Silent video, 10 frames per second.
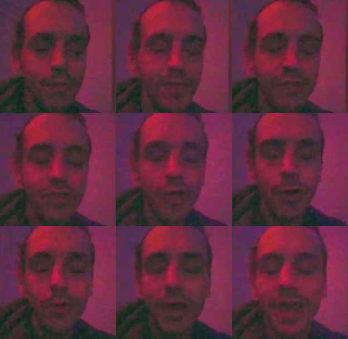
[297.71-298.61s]

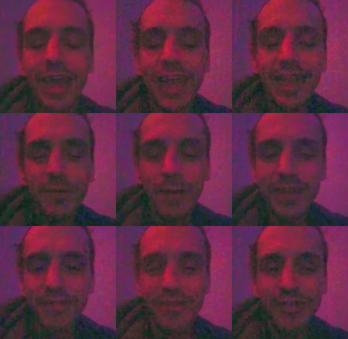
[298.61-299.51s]
So,
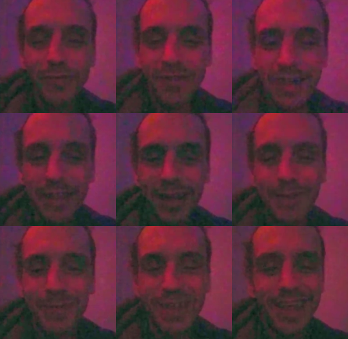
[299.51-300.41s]
anyways, the Suicide
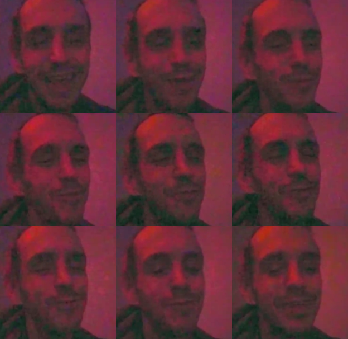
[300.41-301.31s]
Club,
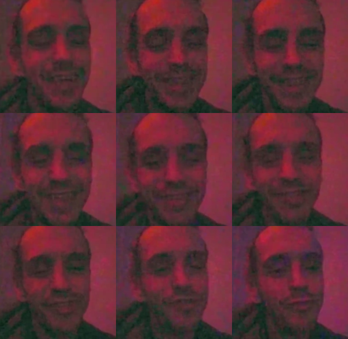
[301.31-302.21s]
ooh, that's a
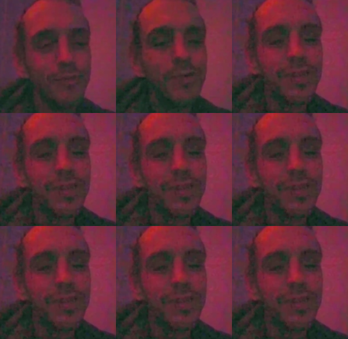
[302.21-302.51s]
2.